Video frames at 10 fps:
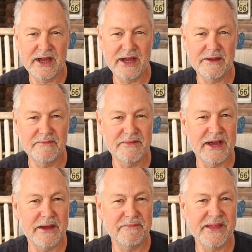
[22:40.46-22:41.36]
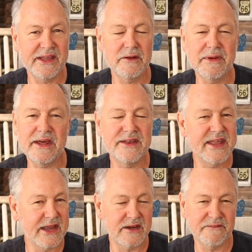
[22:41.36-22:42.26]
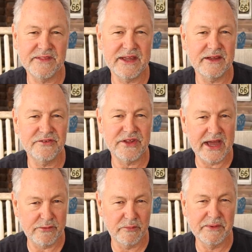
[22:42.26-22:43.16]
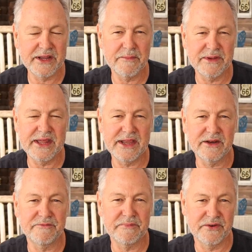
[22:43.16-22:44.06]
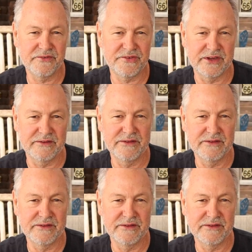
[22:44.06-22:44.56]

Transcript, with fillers: I'm thinking about negative things, I will become a negative person.